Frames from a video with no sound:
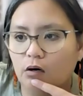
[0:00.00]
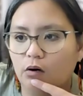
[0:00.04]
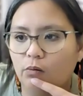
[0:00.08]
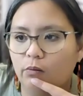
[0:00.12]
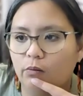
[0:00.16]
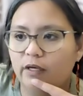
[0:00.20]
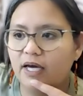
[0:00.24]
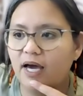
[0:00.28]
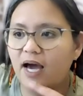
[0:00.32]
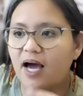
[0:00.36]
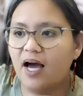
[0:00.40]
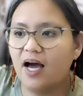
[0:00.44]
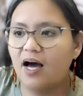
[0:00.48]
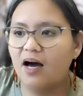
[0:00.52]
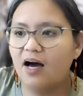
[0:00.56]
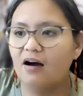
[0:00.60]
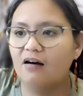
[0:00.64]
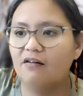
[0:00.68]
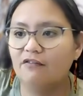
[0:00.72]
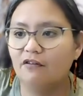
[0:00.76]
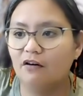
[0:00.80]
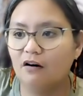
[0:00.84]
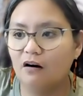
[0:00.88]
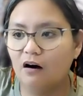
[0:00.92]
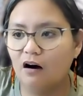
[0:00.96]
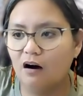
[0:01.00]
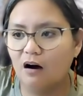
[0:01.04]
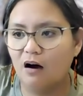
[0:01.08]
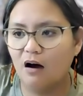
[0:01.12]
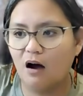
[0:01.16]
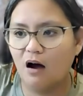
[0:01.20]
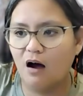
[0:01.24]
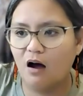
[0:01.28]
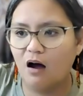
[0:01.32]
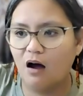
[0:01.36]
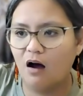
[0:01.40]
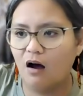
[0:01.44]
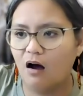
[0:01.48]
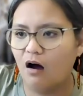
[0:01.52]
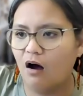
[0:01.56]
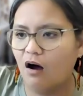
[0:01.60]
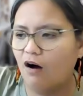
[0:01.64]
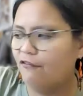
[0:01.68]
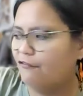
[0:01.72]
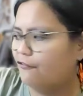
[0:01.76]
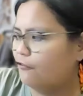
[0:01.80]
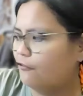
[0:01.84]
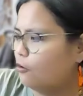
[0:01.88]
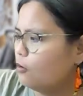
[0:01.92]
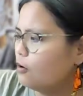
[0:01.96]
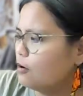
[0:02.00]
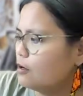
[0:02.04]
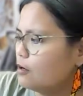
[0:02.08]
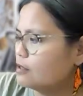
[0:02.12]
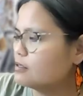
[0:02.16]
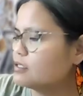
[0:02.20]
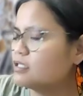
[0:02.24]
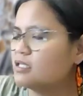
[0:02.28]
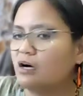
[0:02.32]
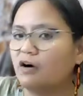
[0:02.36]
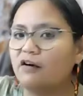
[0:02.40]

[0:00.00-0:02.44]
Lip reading: We have, of course,